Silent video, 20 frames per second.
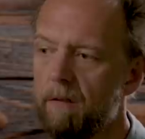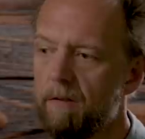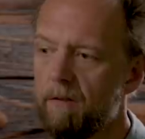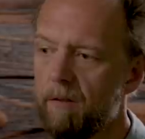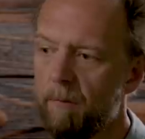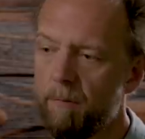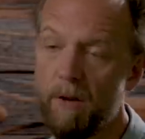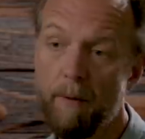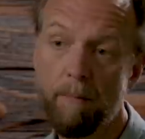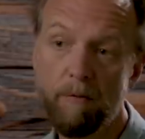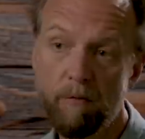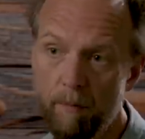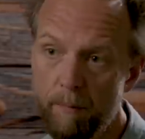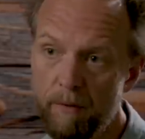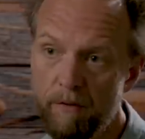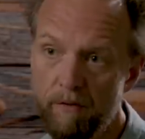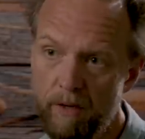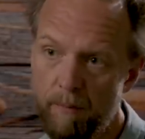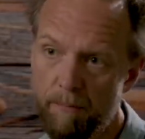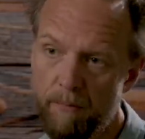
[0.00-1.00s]
sometimes
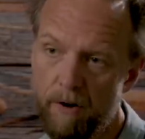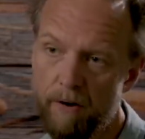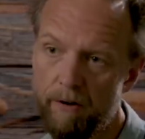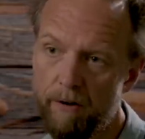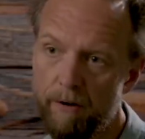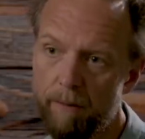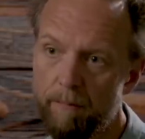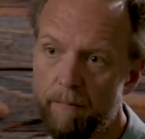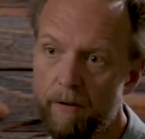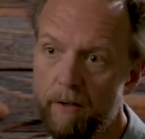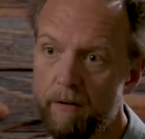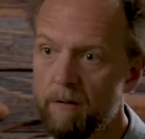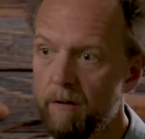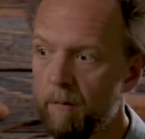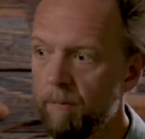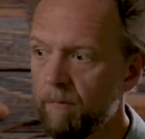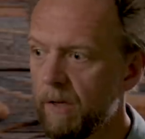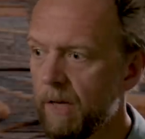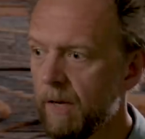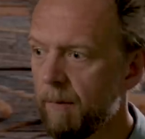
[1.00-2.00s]
from a scene partner.
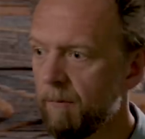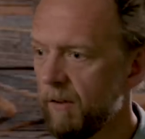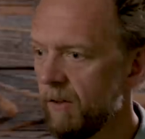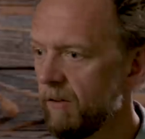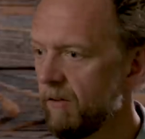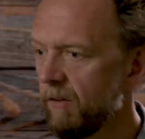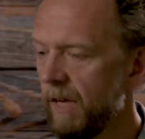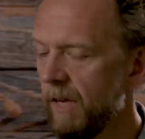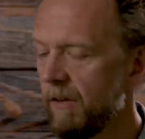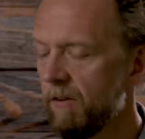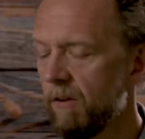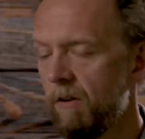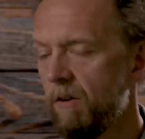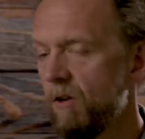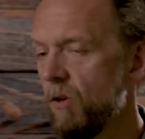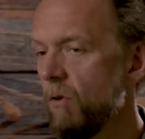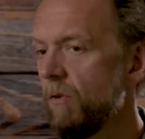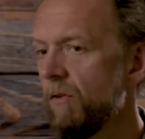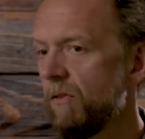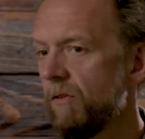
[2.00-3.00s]
Sometimes, let's say it's a
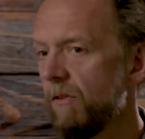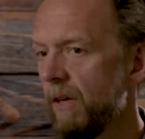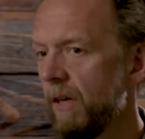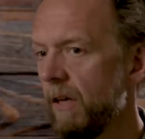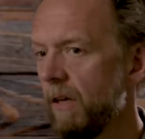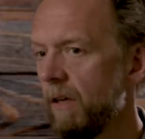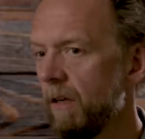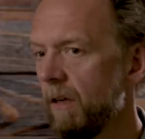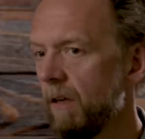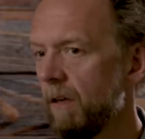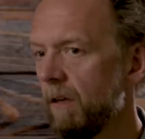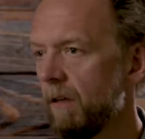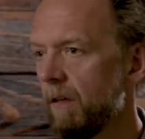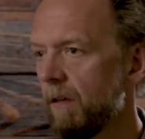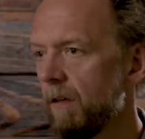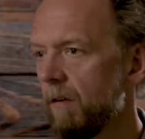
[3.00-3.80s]
nude scene,